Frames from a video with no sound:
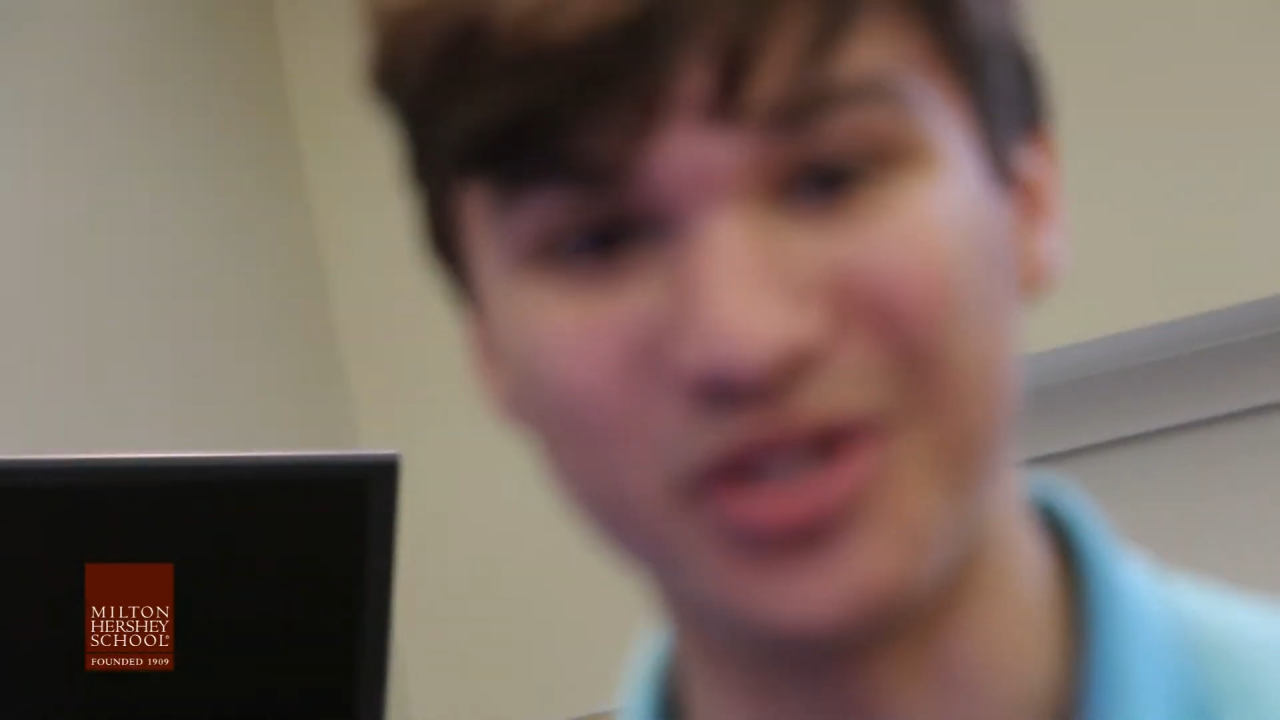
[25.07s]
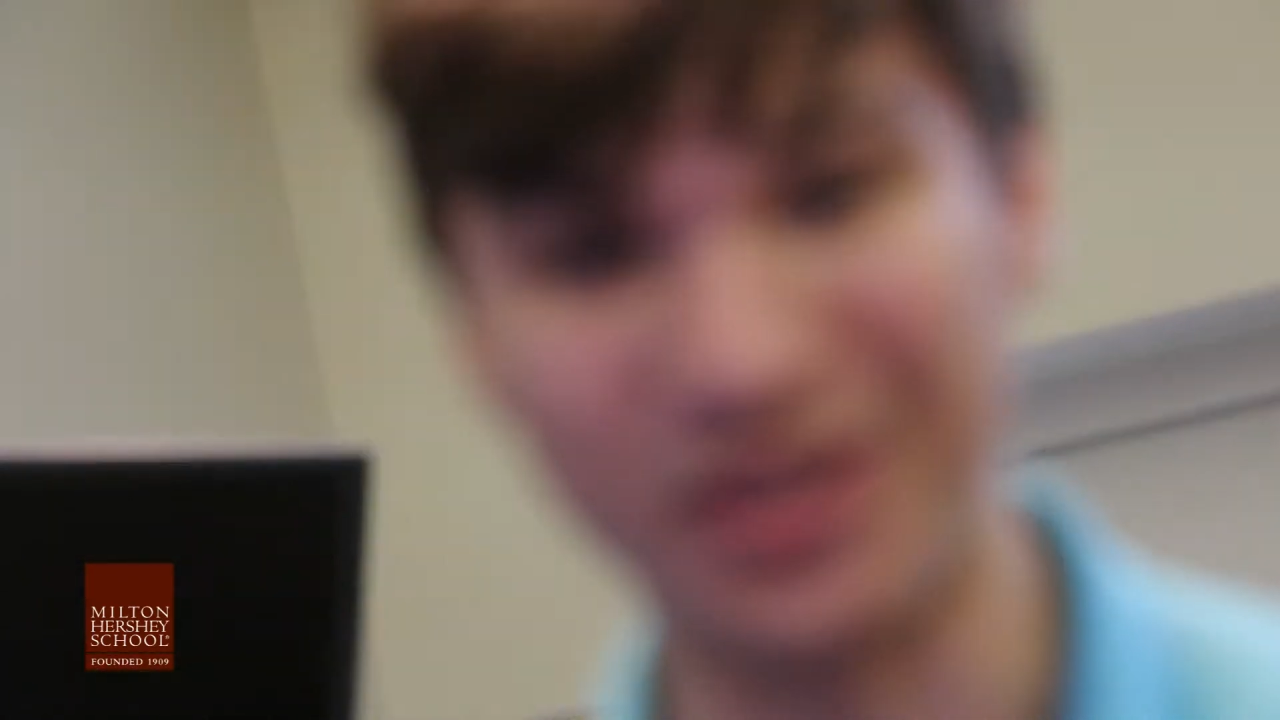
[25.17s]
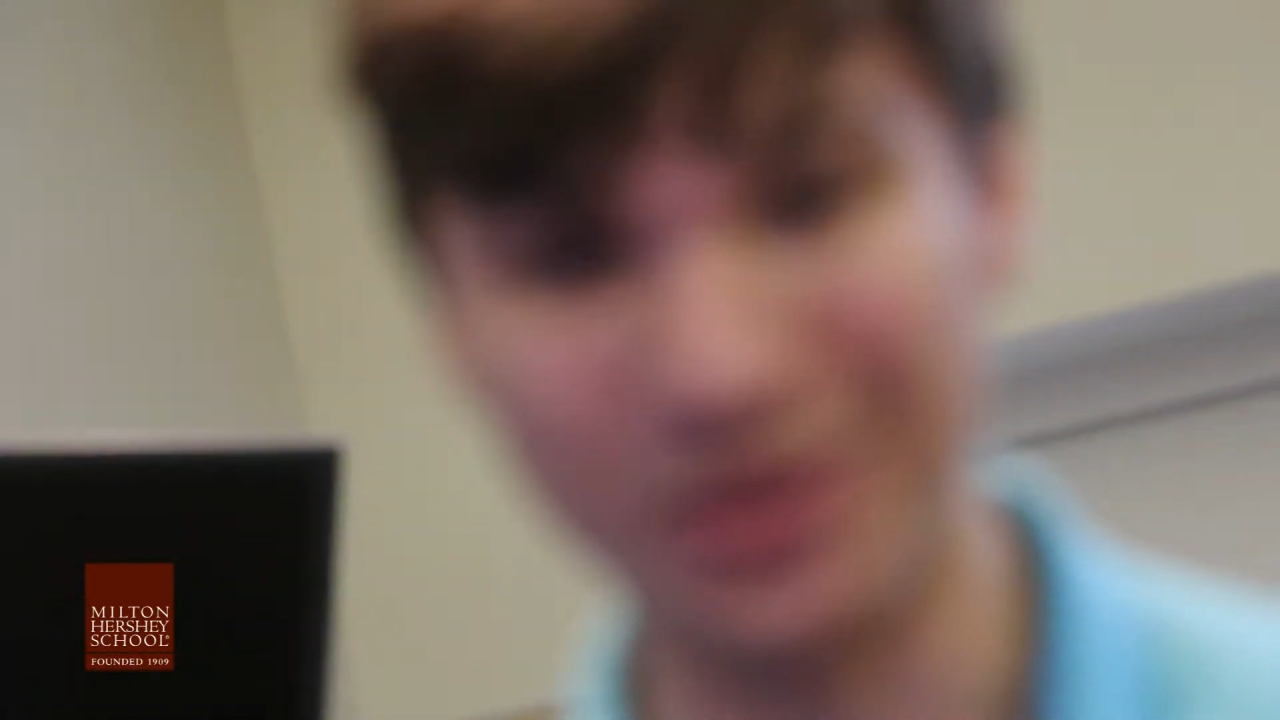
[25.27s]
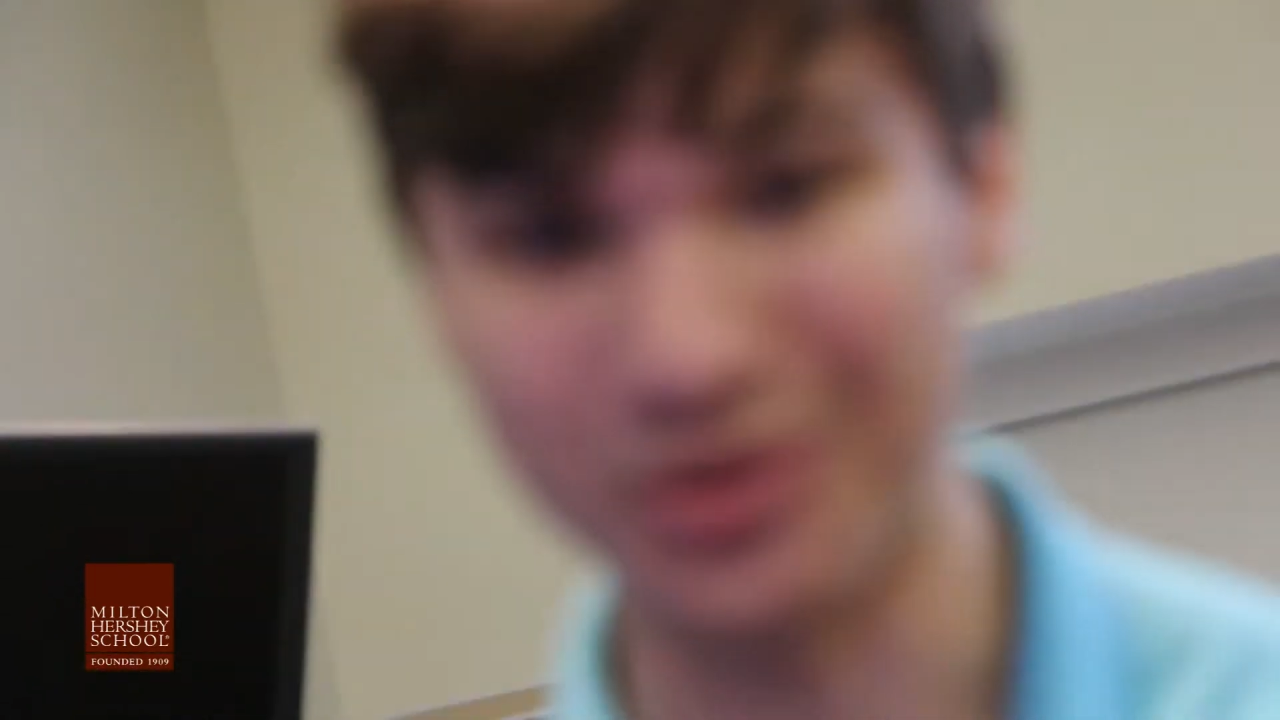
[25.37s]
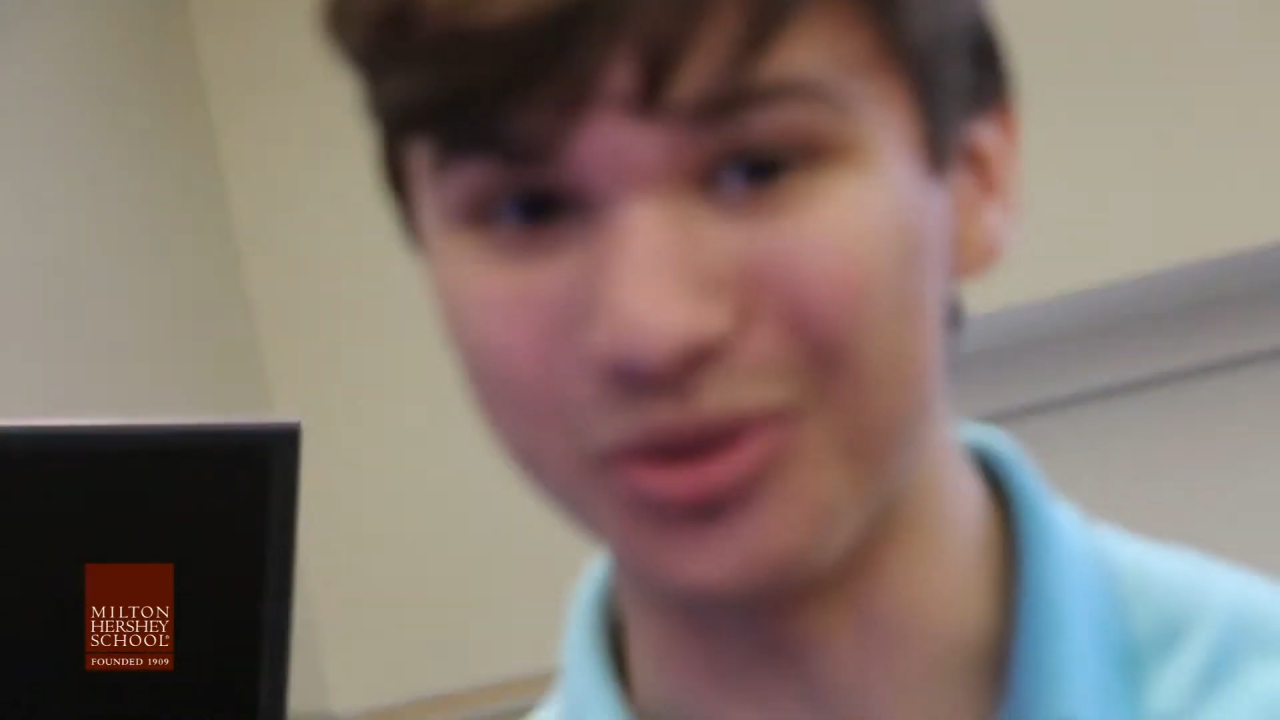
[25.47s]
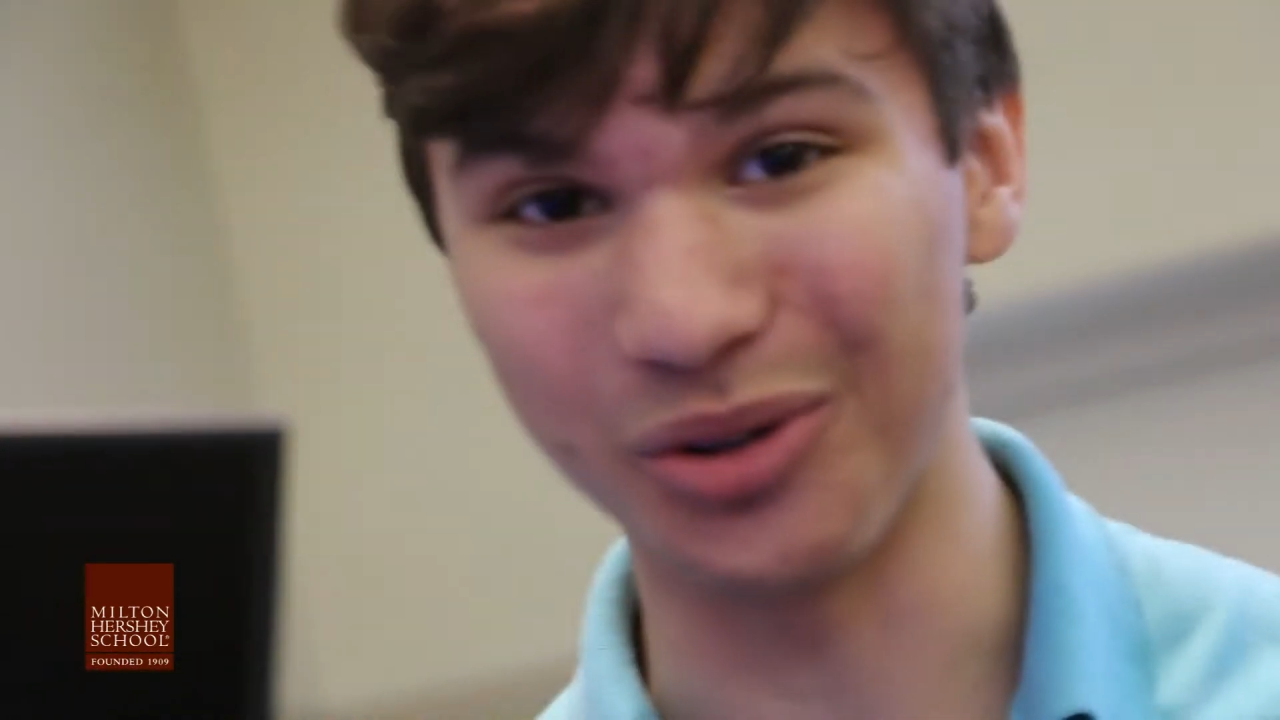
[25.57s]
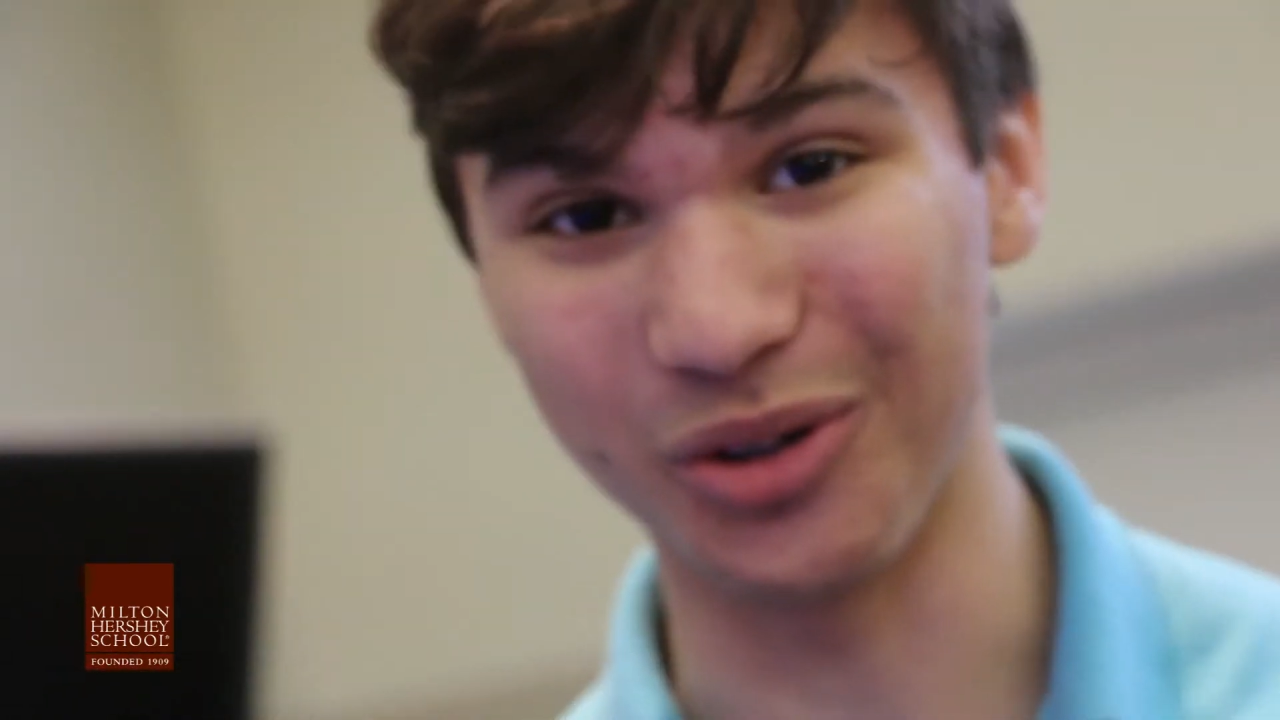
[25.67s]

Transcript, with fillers: using Google